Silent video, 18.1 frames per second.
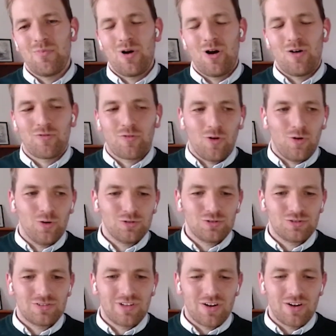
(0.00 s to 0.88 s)
Of
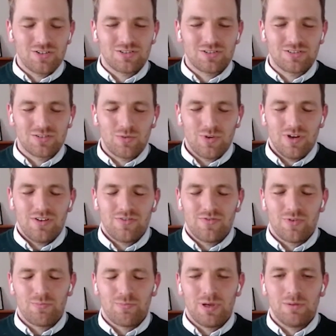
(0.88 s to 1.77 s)
course, there's a way
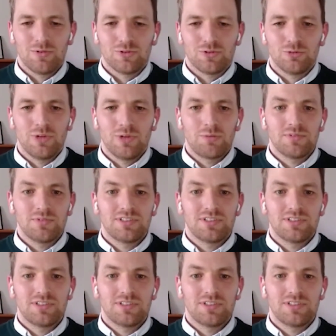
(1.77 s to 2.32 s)
for people to make